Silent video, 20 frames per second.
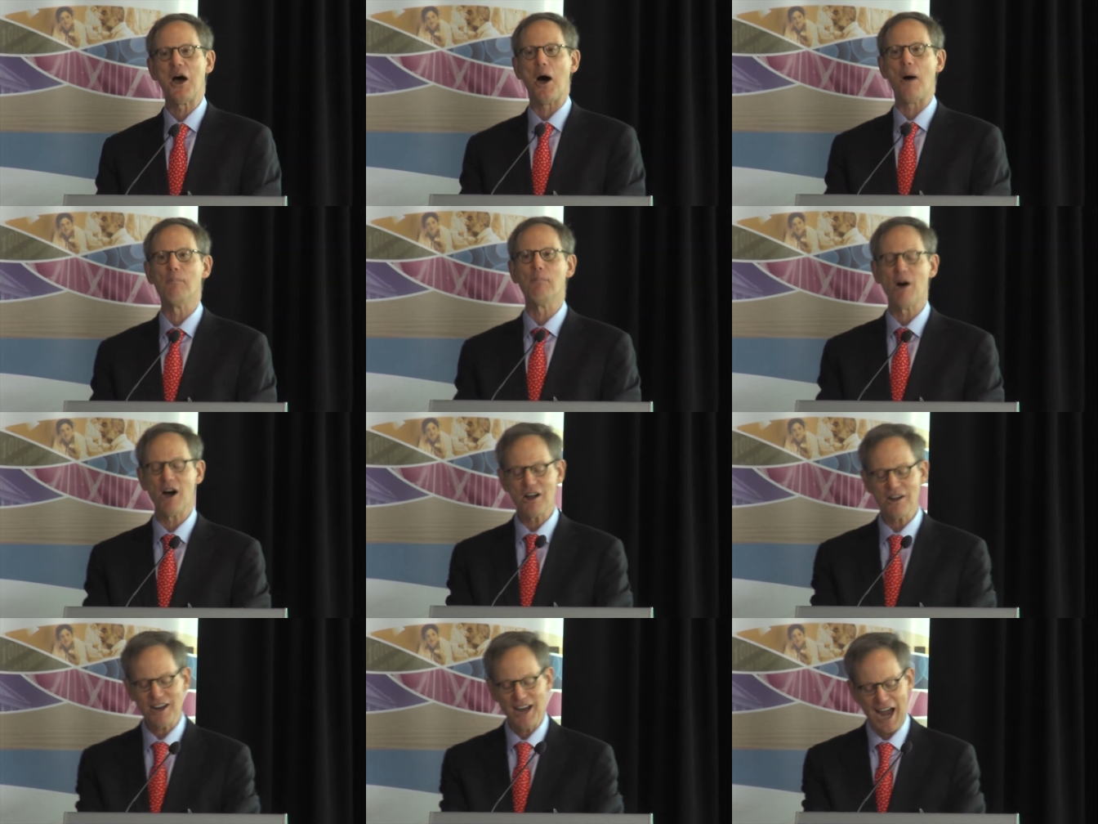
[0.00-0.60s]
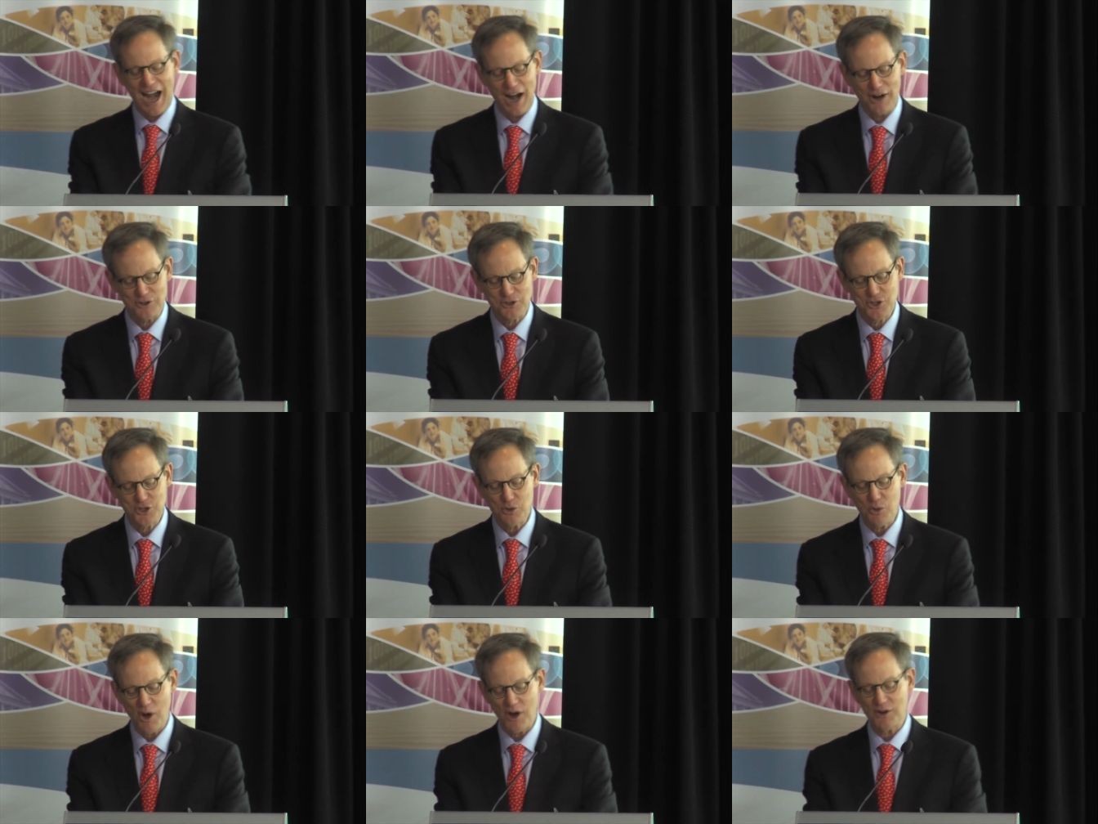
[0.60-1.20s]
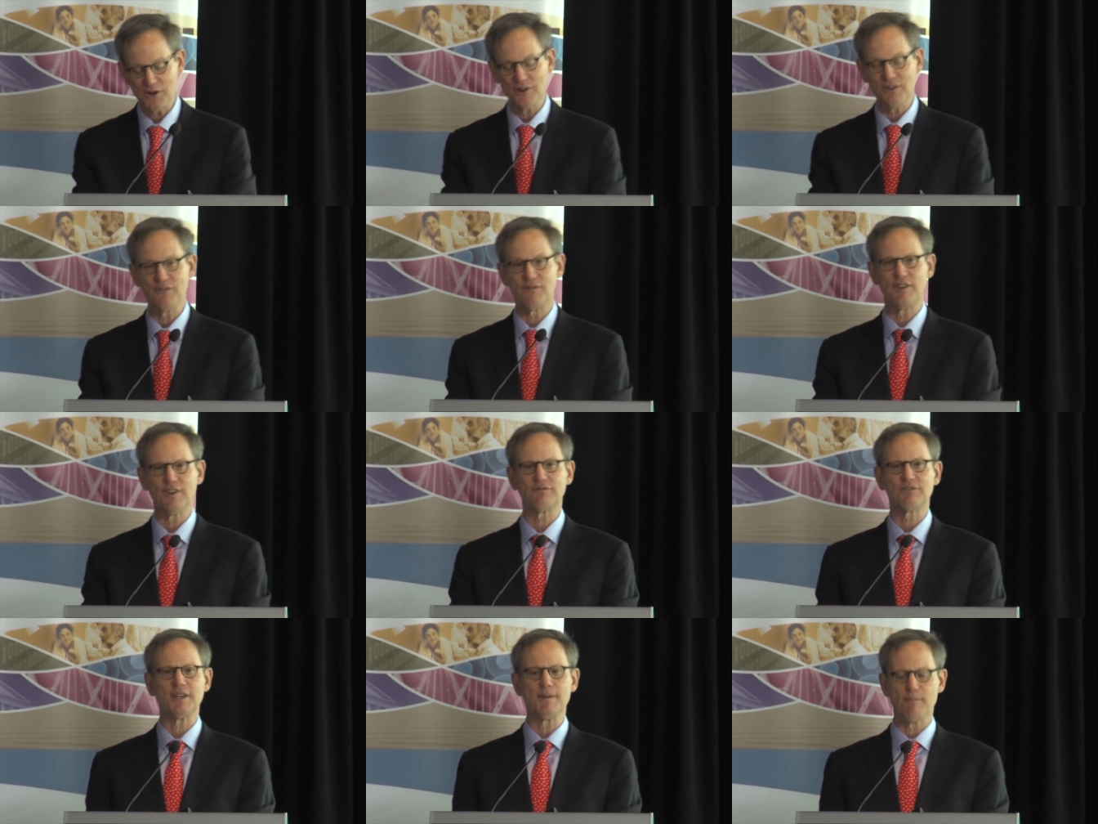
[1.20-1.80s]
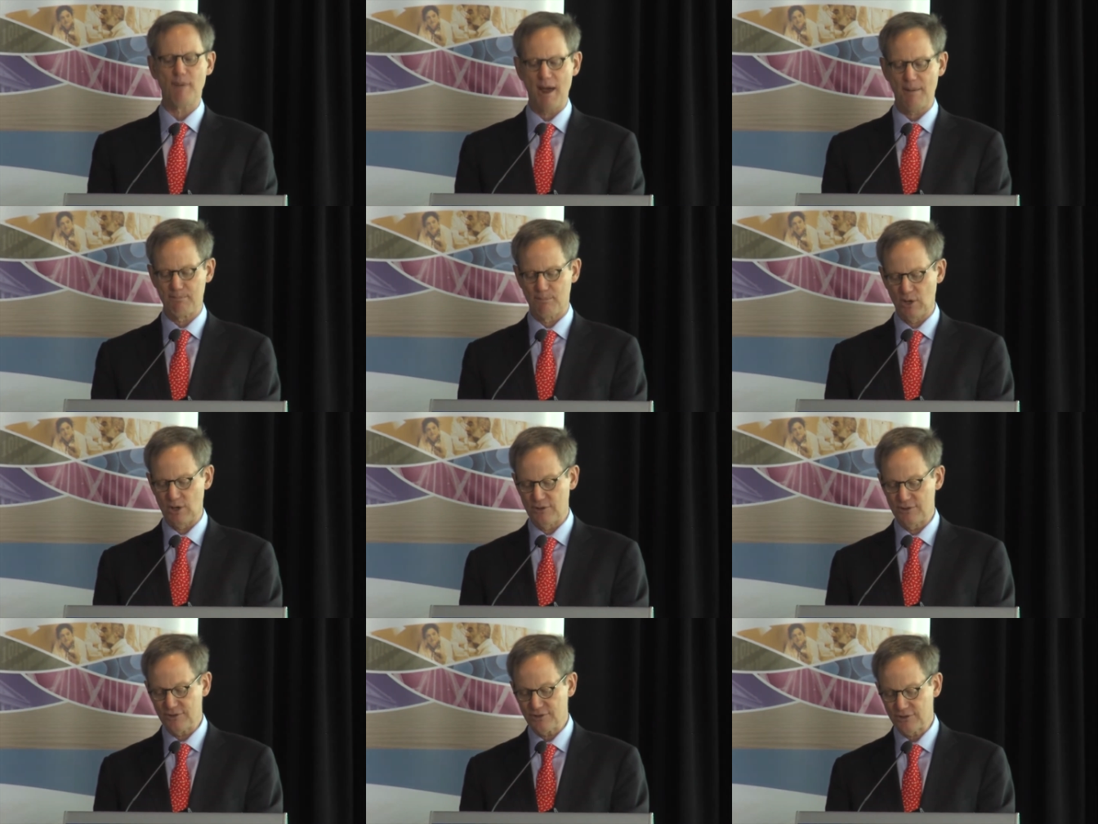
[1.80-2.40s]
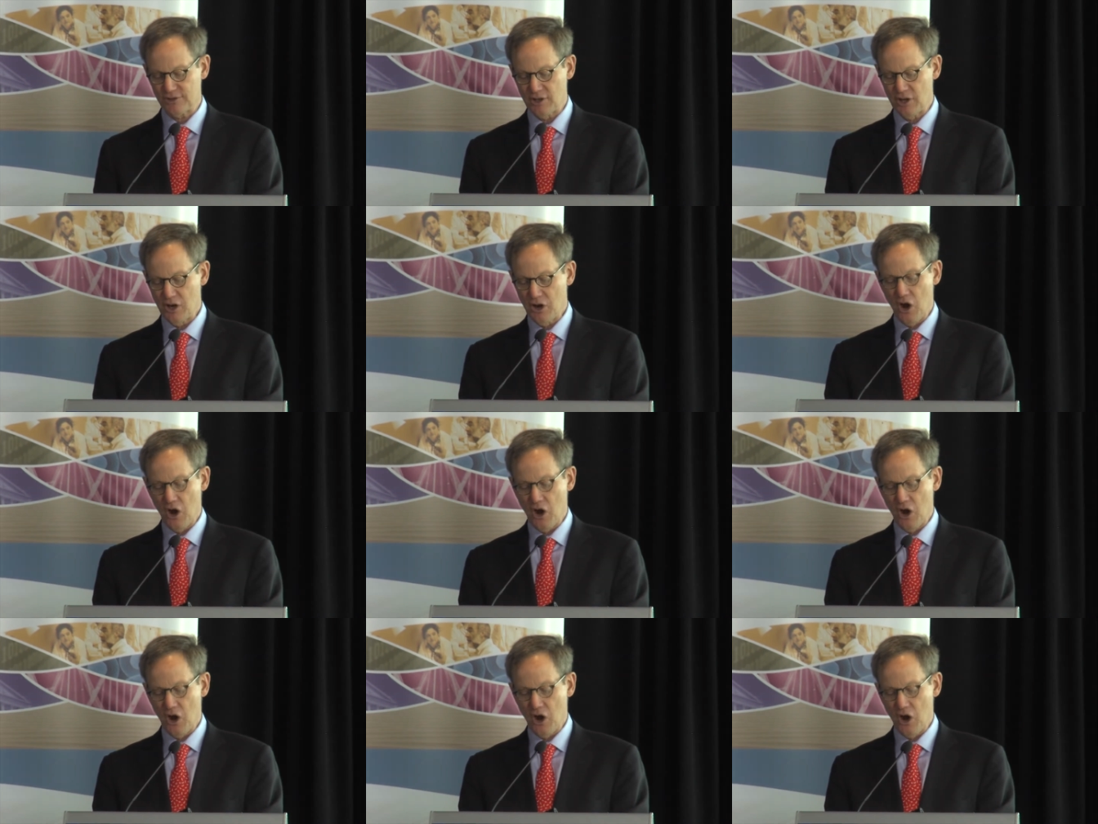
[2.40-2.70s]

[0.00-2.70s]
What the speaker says: Among our 250 members